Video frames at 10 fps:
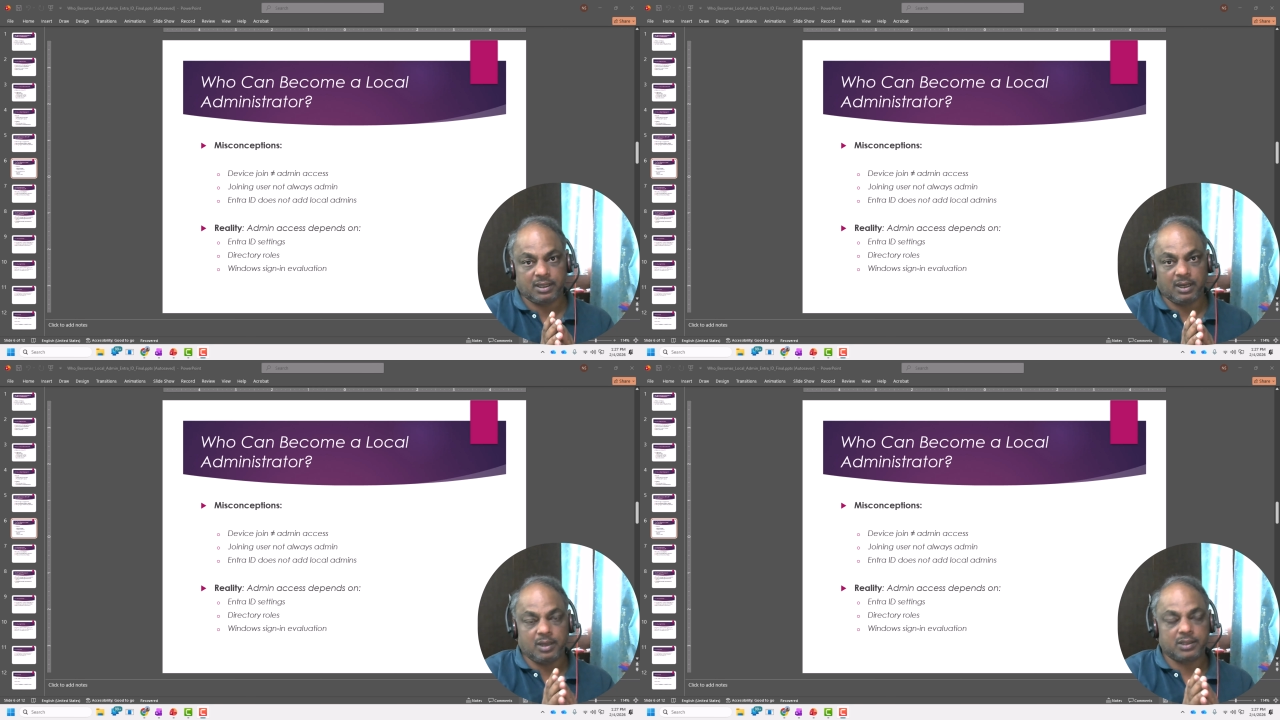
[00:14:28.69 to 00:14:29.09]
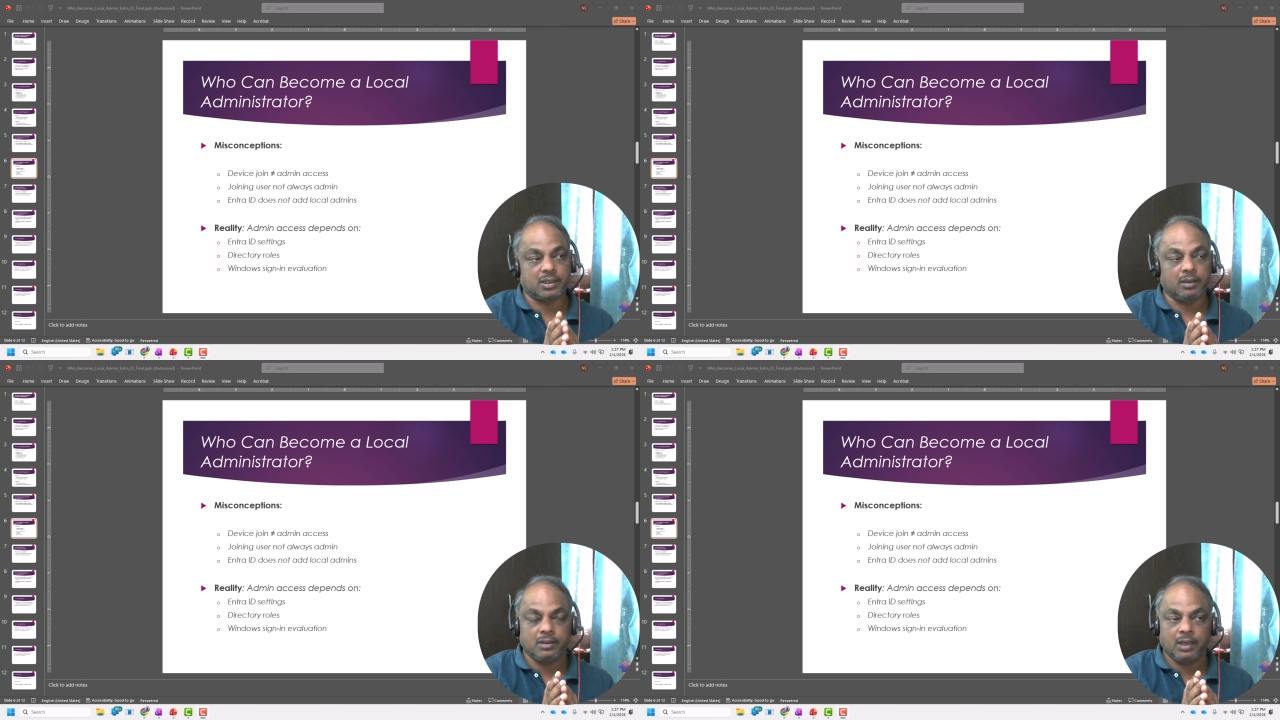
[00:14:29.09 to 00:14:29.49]

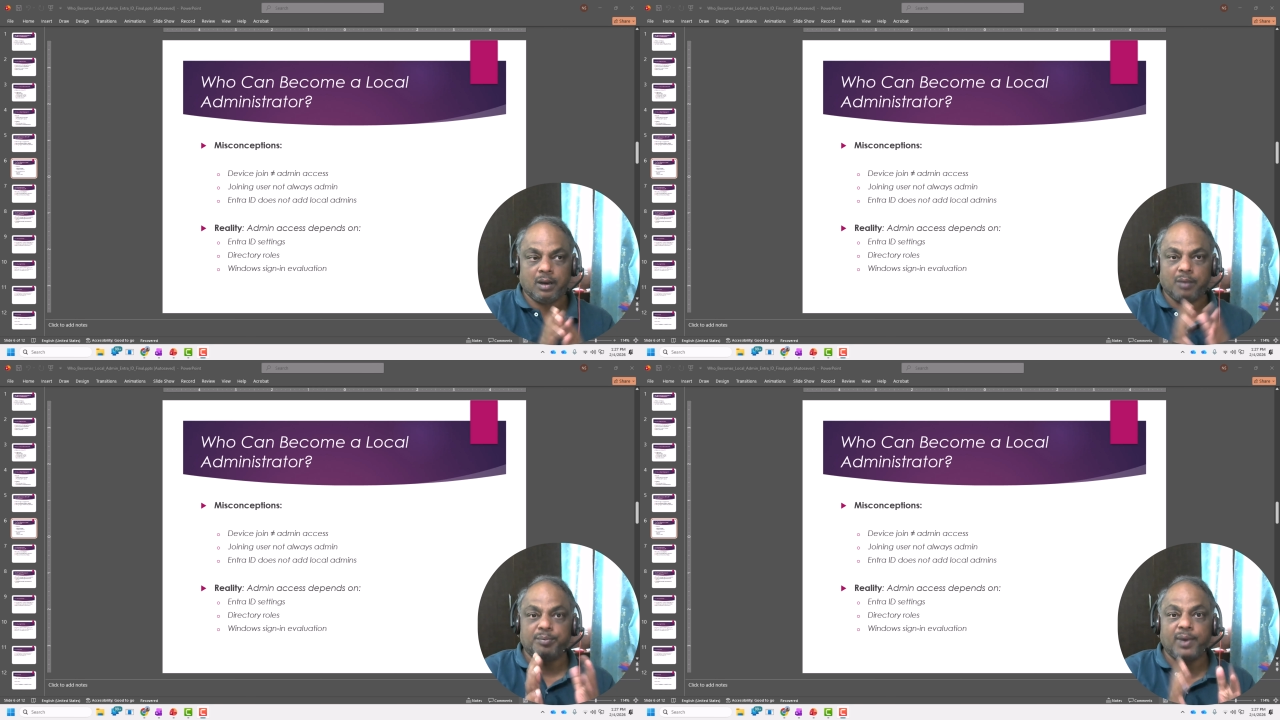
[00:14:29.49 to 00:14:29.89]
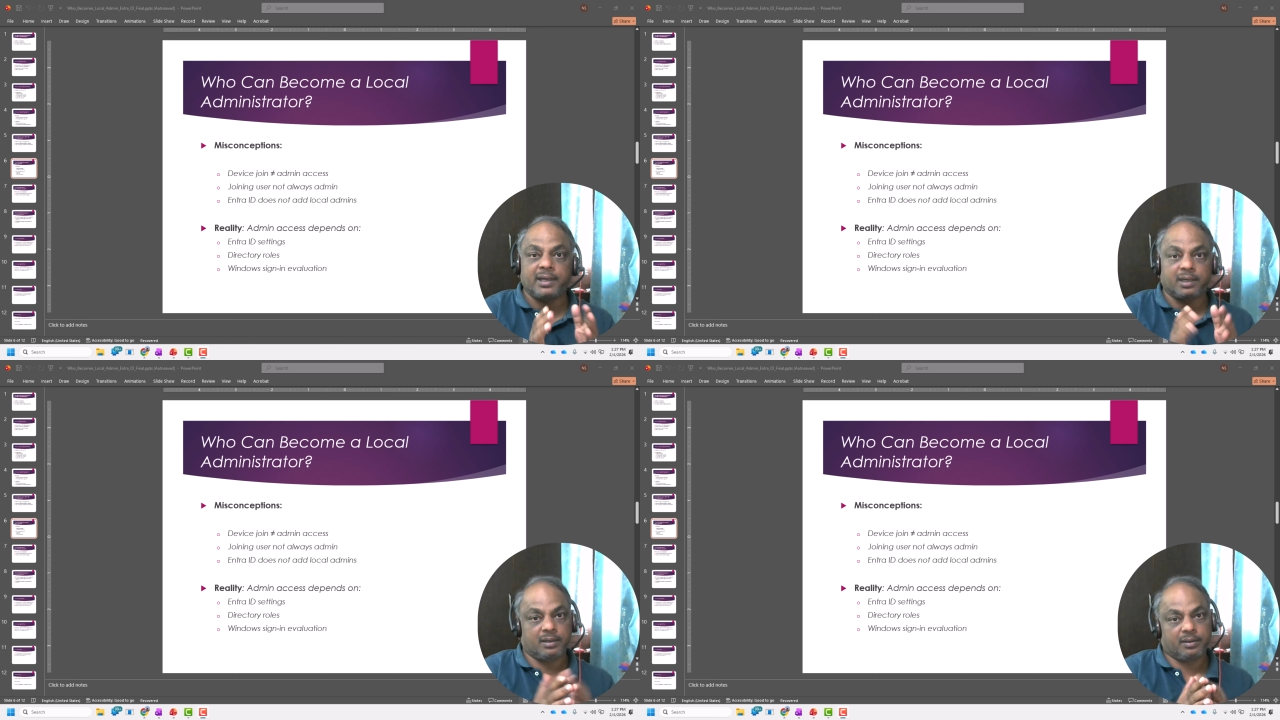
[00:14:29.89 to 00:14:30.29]
So, but
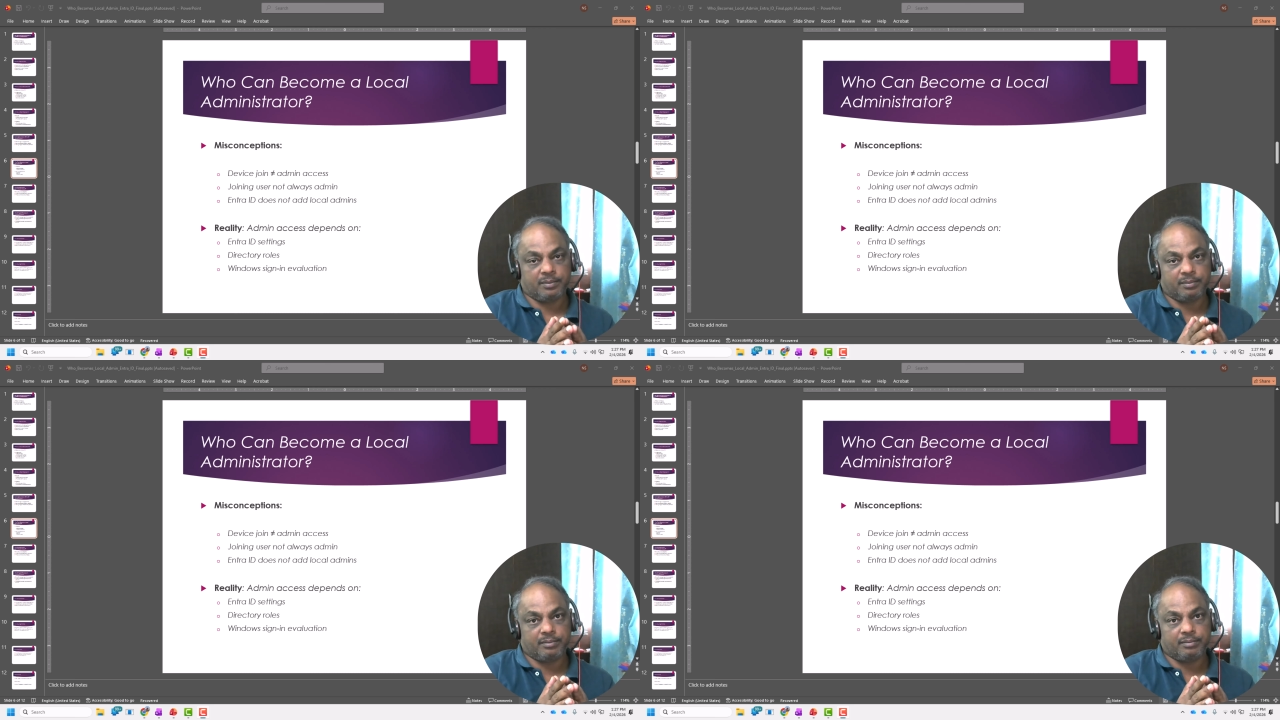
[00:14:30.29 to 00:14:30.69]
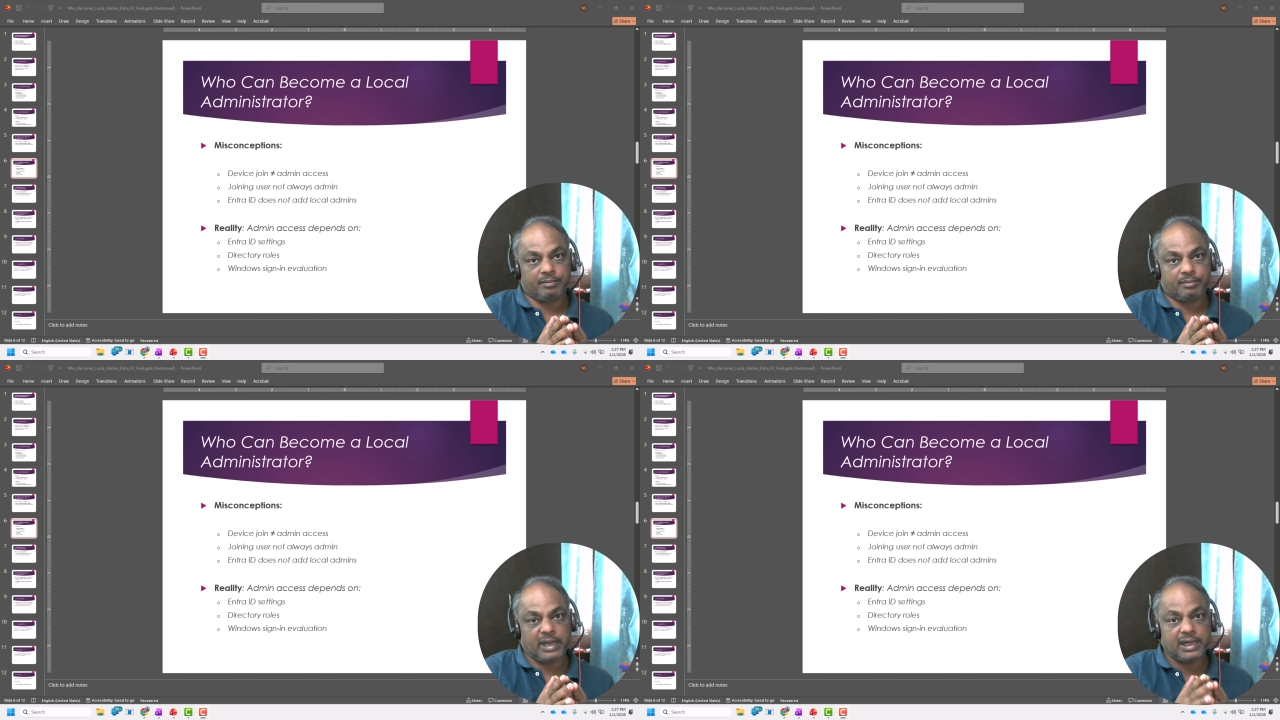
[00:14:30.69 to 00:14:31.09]

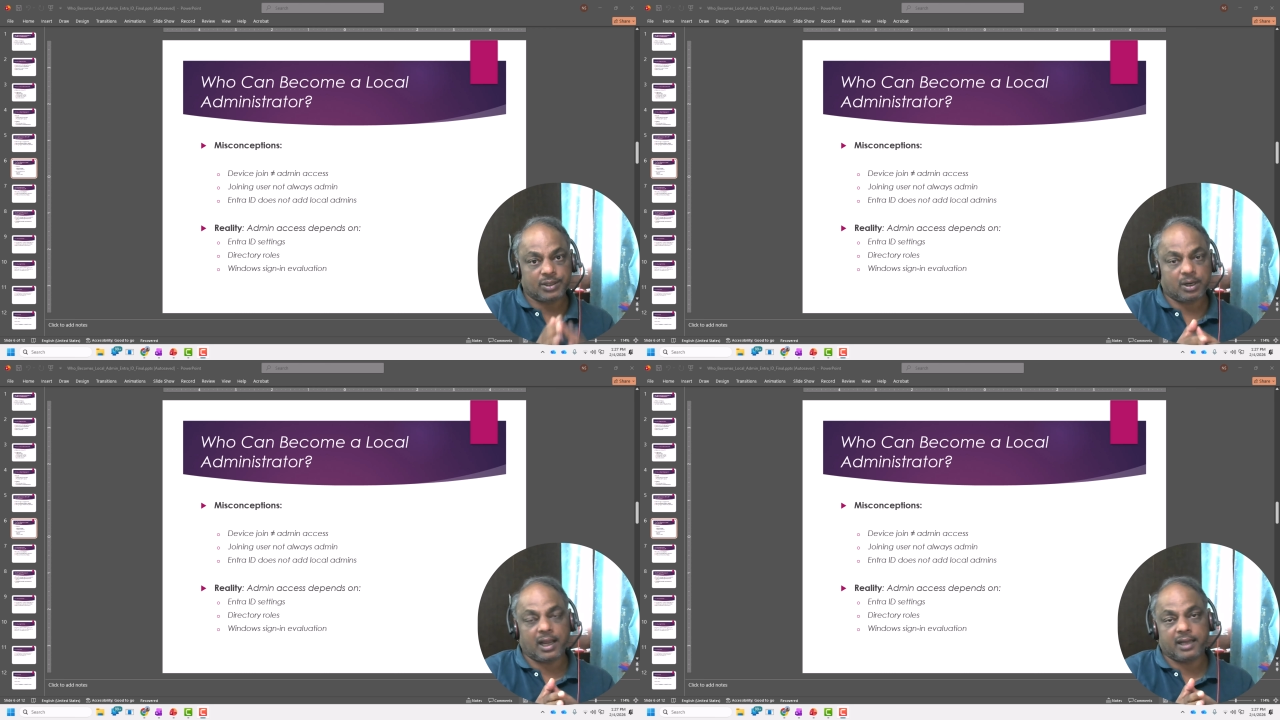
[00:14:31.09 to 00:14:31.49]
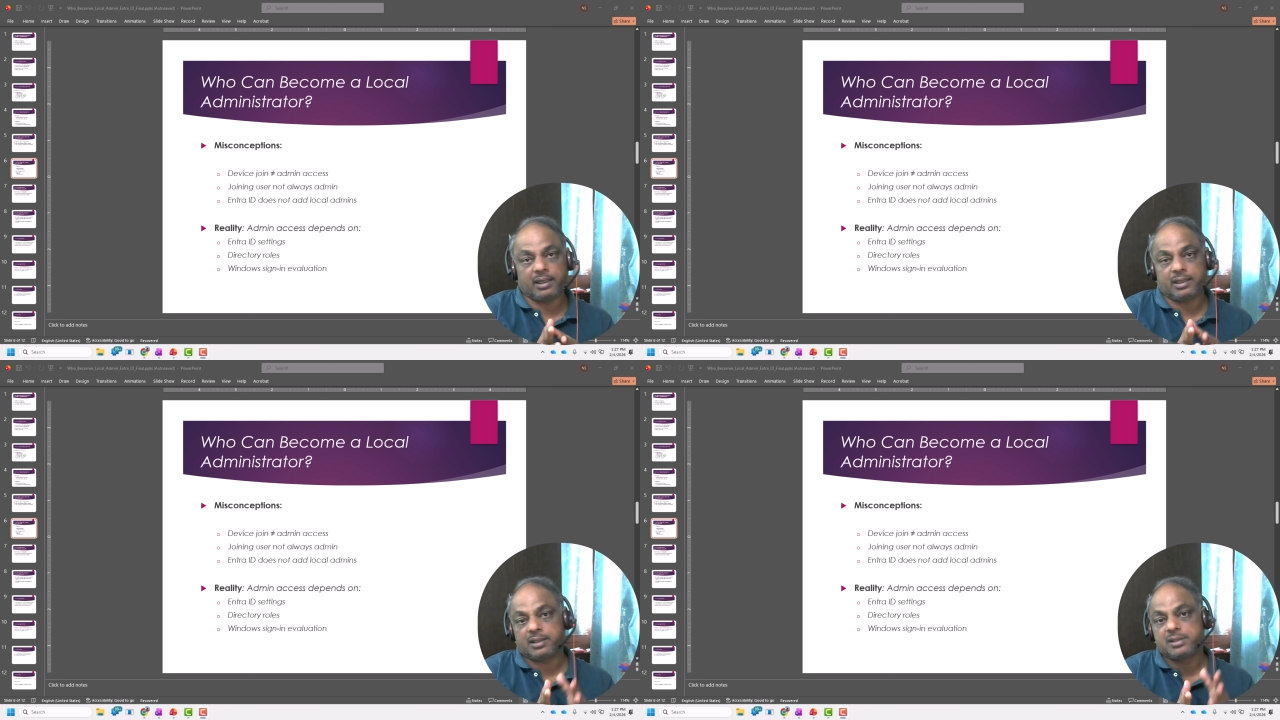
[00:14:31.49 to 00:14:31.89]
Entra ID
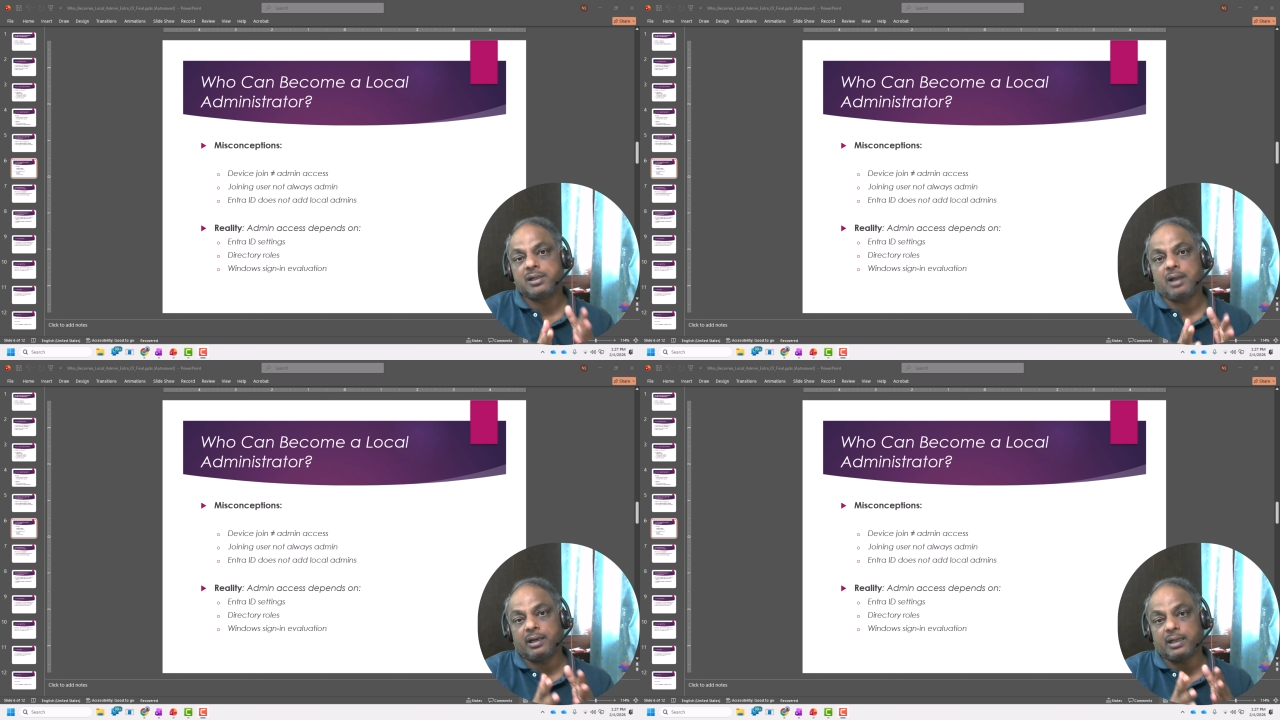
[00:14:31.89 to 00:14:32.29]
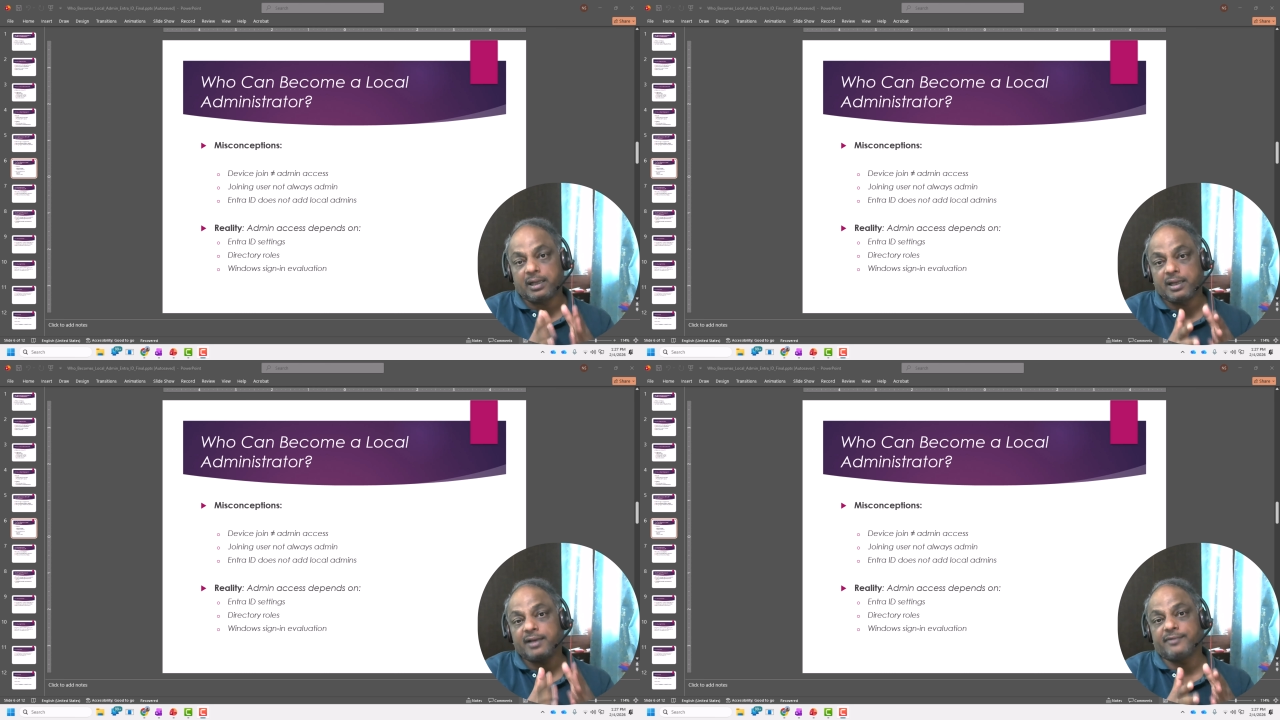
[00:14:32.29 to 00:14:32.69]
does not
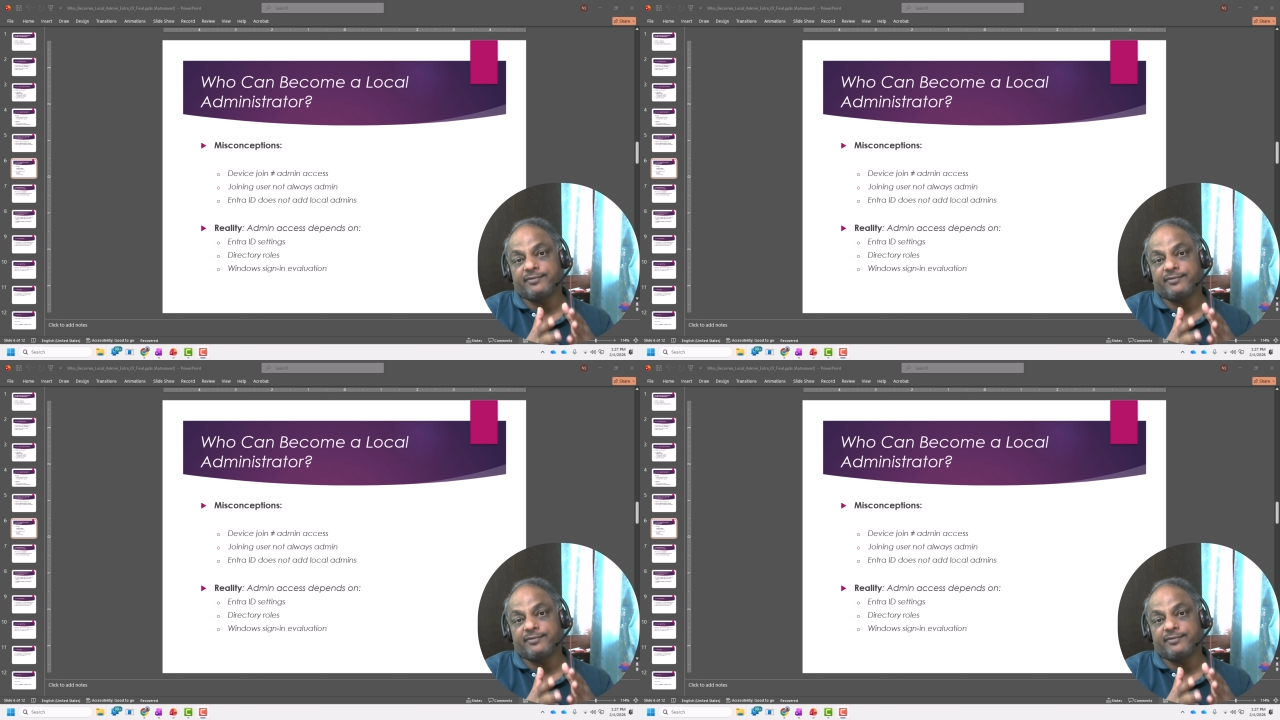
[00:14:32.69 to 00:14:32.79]
give